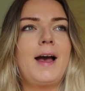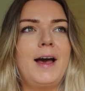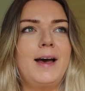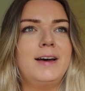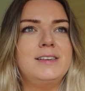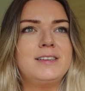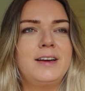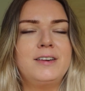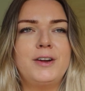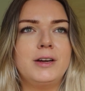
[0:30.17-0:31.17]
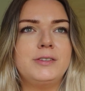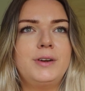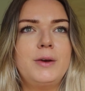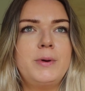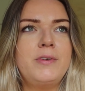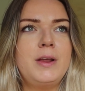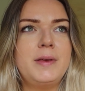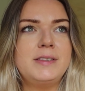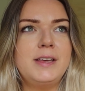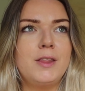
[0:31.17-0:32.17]
and I don't know, I just feel like we're really
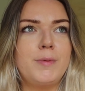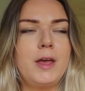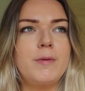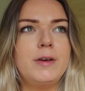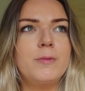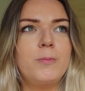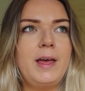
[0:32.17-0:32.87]
busy at the moment.